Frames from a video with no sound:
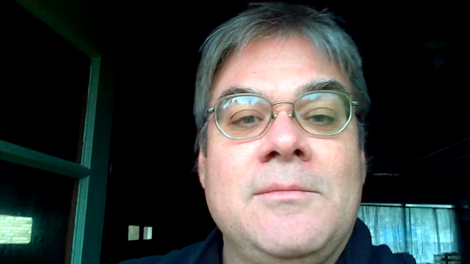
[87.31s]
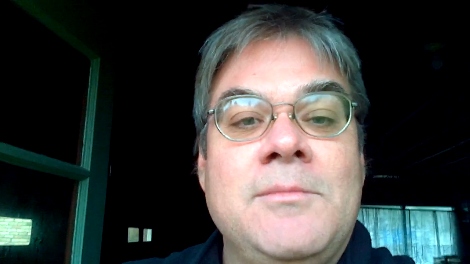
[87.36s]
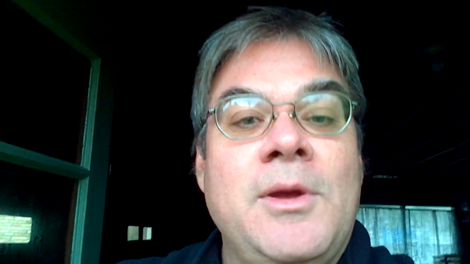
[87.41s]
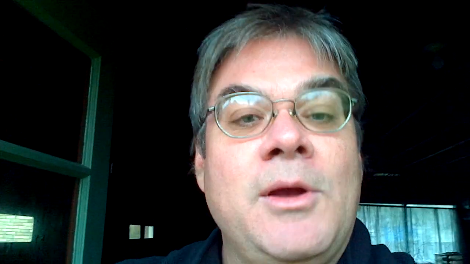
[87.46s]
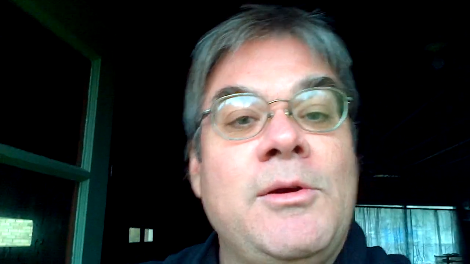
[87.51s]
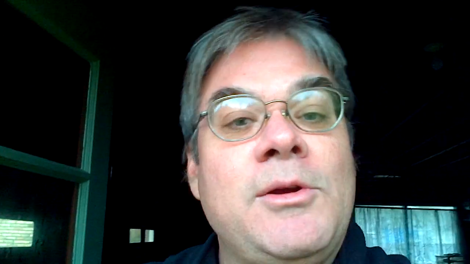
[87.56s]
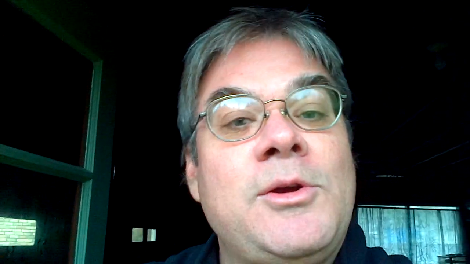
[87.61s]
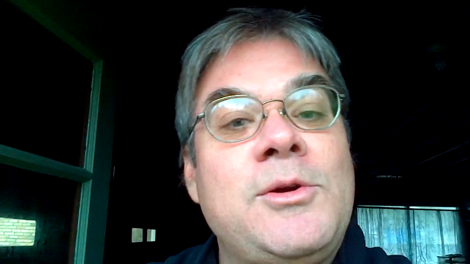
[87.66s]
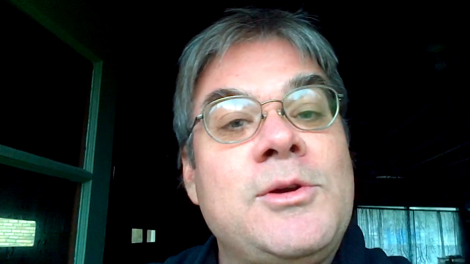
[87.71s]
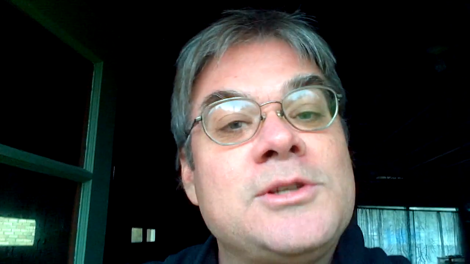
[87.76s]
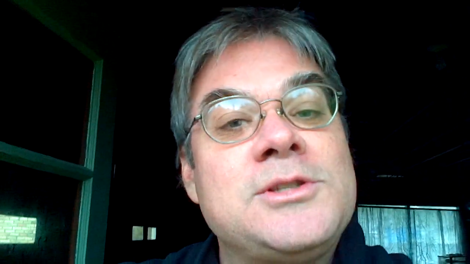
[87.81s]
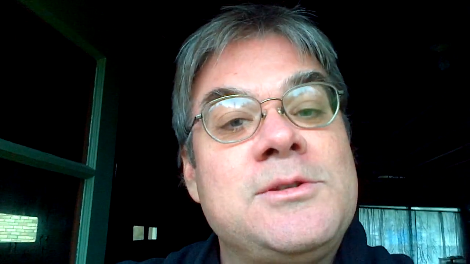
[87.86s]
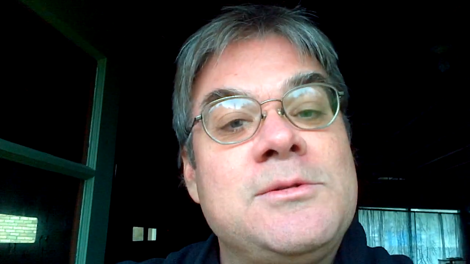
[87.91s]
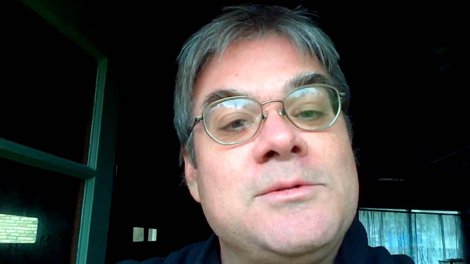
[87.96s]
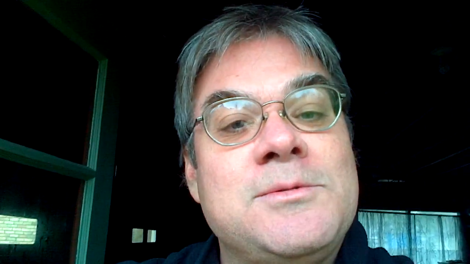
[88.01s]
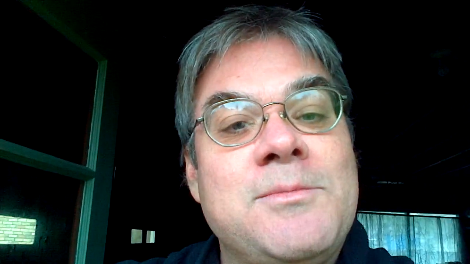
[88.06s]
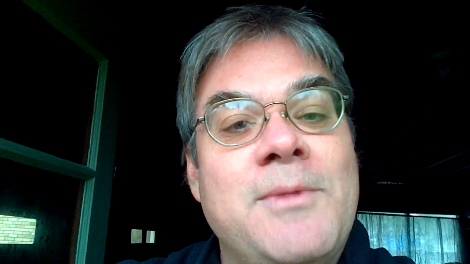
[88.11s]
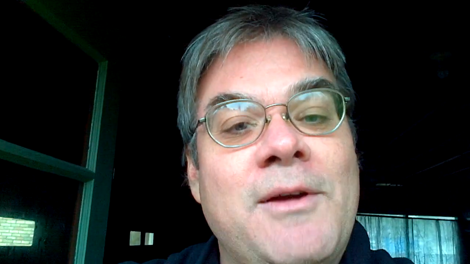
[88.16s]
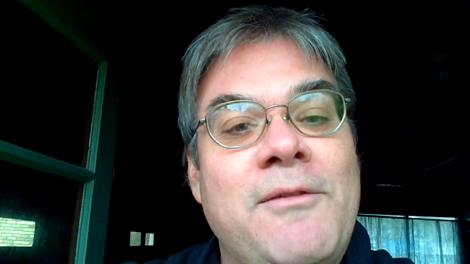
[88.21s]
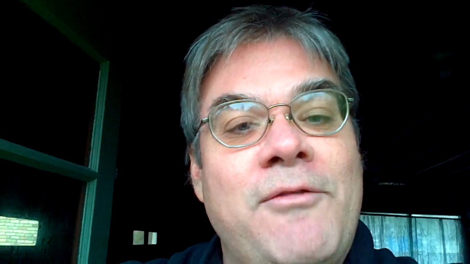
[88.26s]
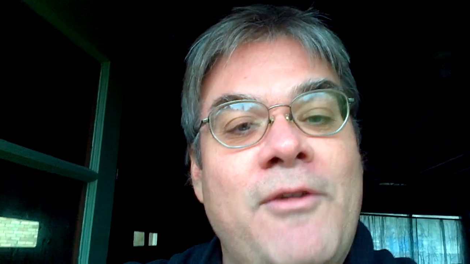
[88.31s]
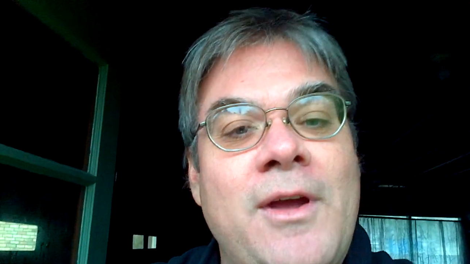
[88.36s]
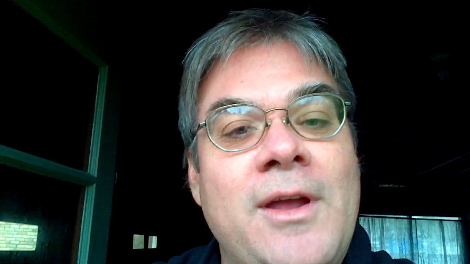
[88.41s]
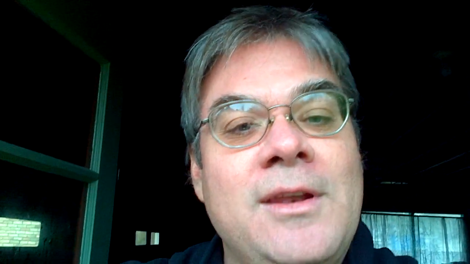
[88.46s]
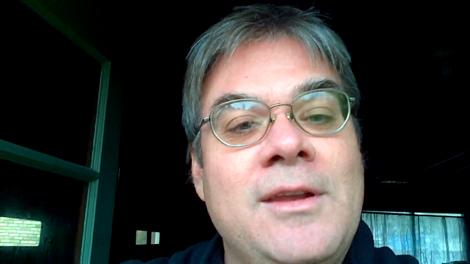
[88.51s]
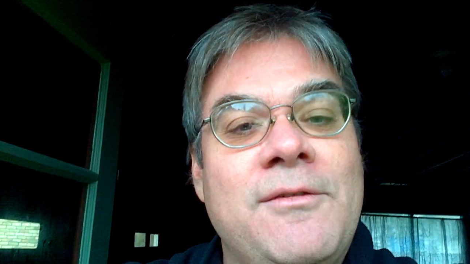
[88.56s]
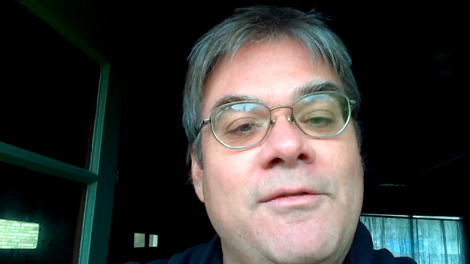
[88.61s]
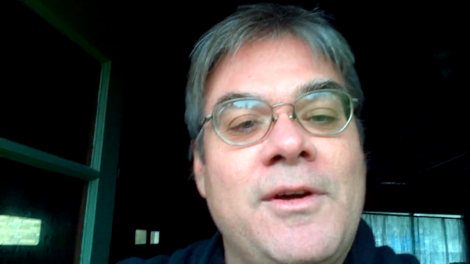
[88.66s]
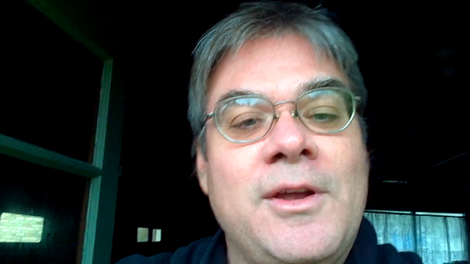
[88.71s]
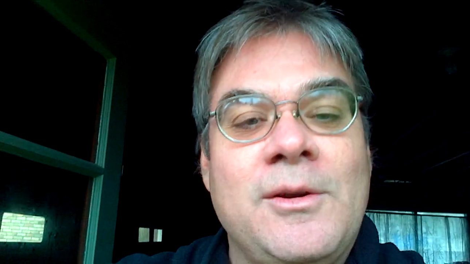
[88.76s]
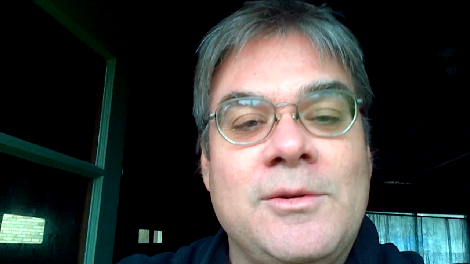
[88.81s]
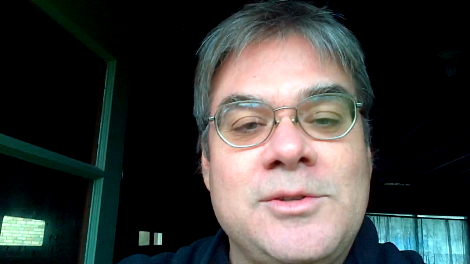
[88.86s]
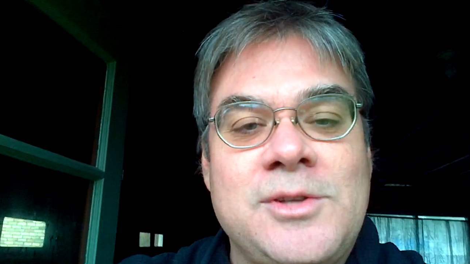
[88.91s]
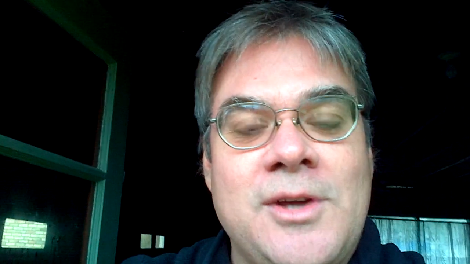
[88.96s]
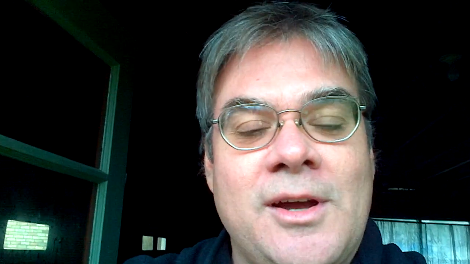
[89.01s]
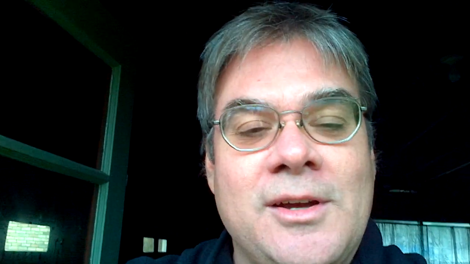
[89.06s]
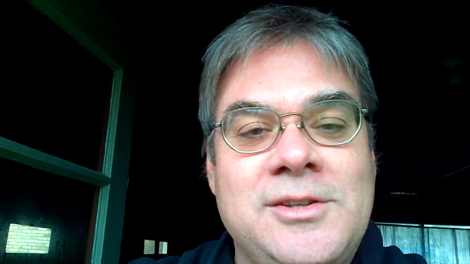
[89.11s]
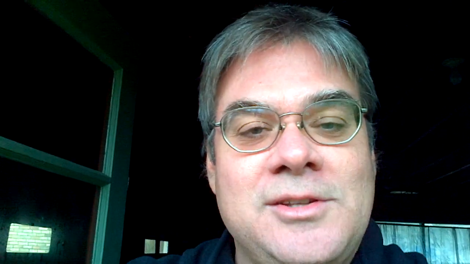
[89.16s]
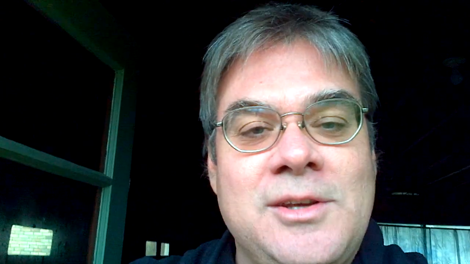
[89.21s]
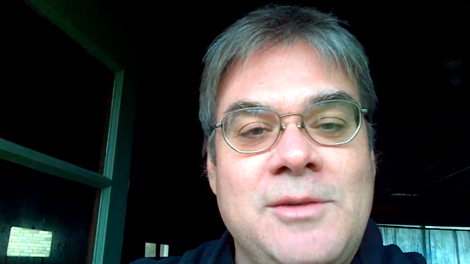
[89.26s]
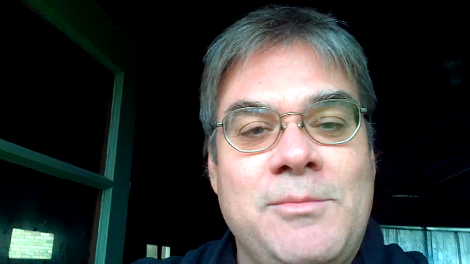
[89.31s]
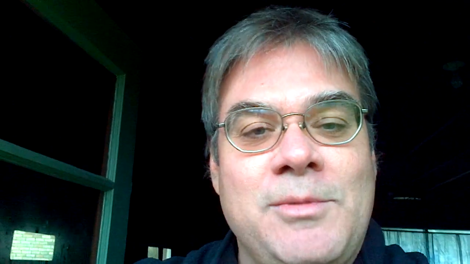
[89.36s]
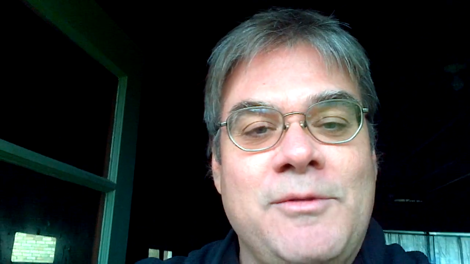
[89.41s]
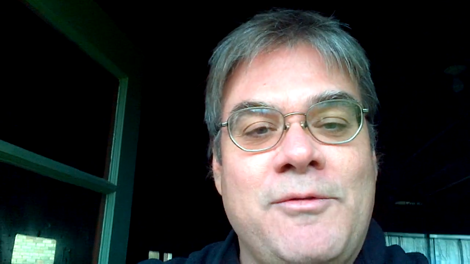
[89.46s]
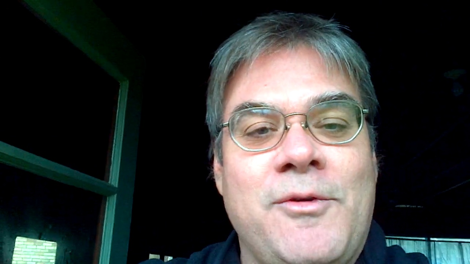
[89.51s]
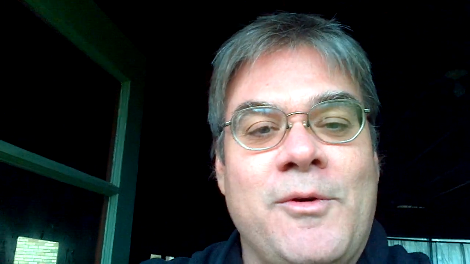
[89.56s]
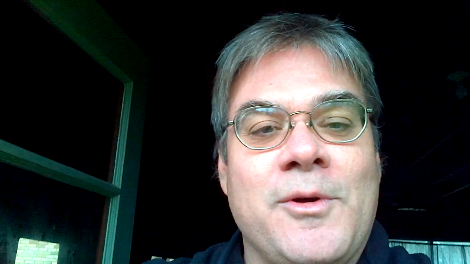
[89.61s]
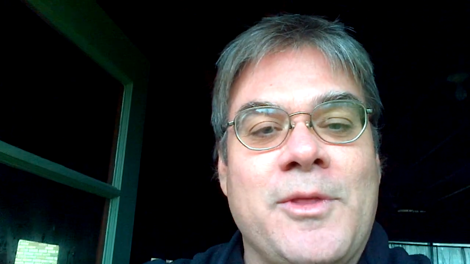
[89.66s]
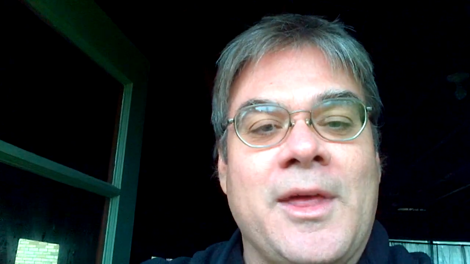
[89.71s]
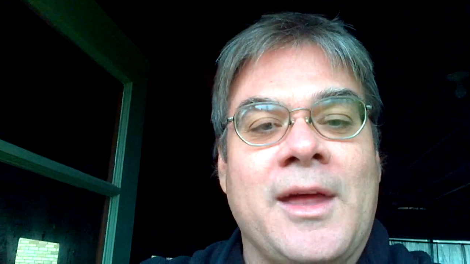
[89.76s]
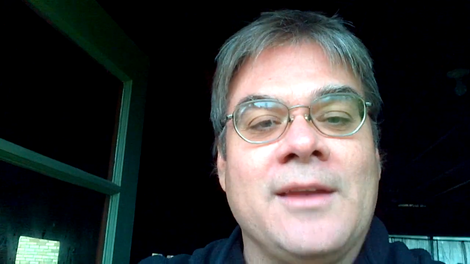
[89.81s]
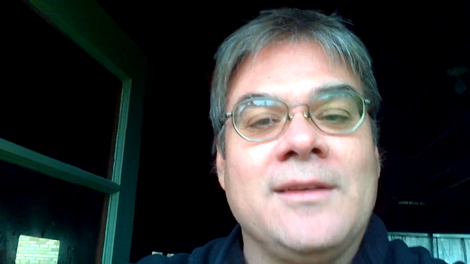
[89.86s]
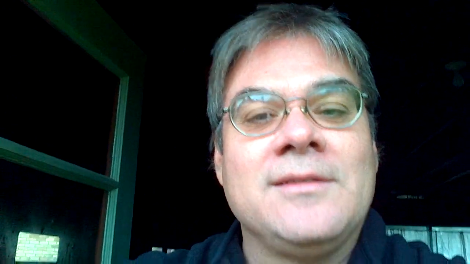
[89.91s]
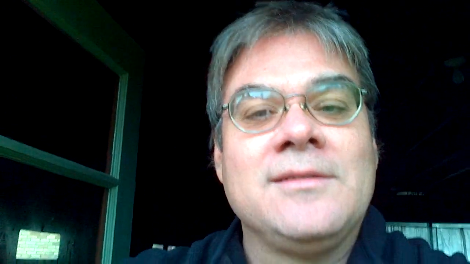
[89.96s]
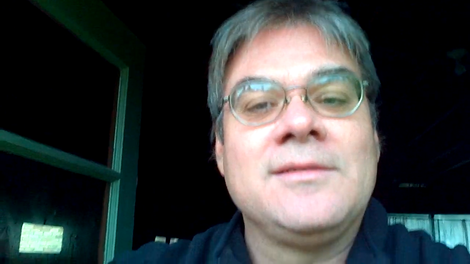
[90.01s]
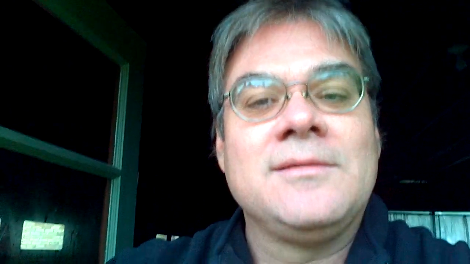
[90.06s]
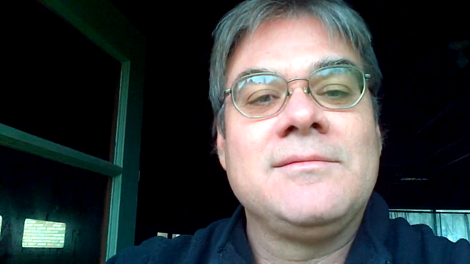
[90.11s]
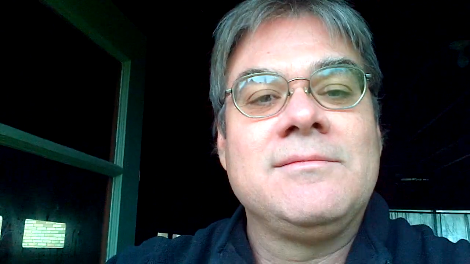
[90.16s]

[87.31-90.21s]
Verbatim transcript: Merry Christmas, my friend, if I don't talk to you before then.